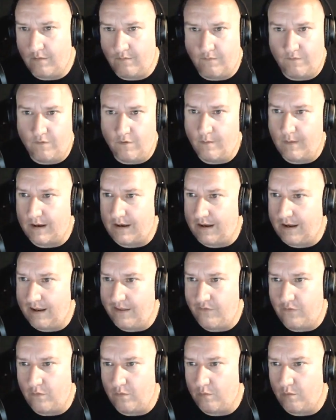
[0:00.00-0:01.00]
Before my
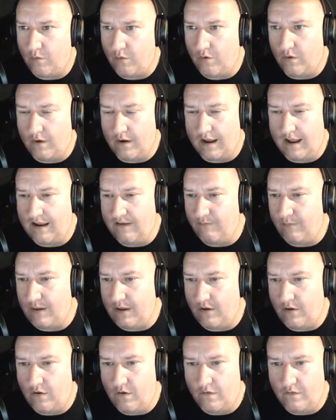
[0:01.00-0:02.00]
kids were born, I've
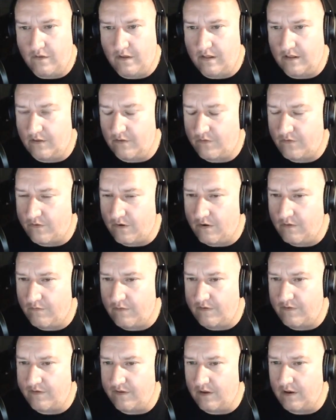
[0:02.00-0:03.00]
been using this
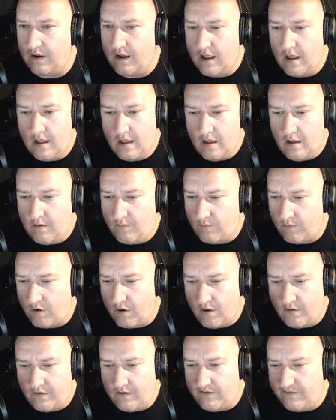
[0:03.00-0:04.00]
service, and for
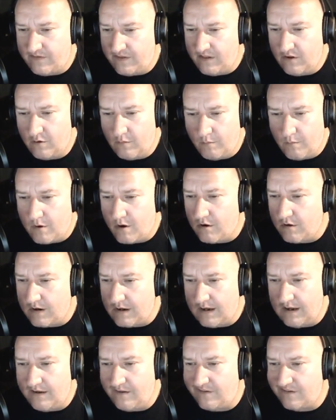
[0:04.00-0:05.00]
all these little
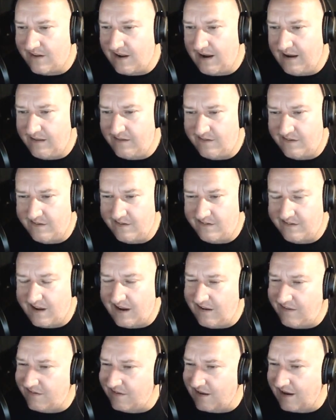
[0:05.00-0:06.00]
marketing sites and
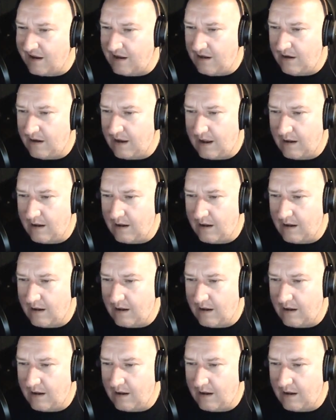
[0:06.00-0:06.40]
sites that I